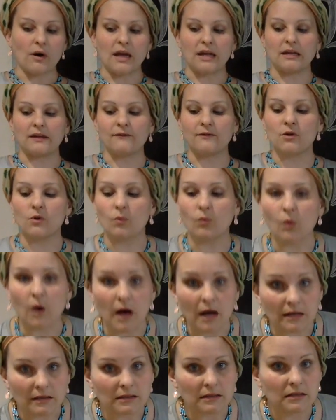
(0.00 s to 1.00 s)
And if you
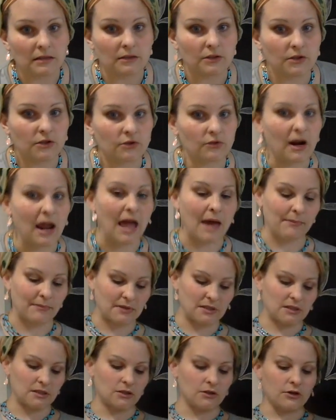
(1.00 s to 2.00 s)
want
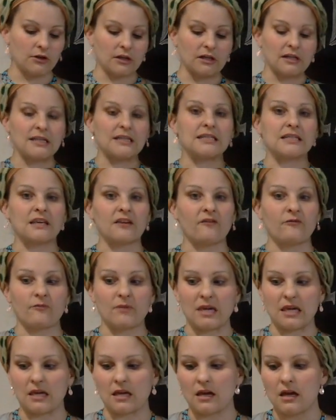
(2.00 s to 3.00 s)
straps, you're gonna need to give
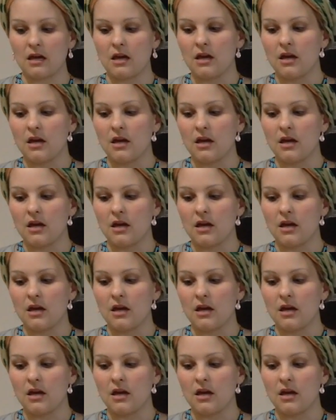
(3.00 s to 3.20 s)
me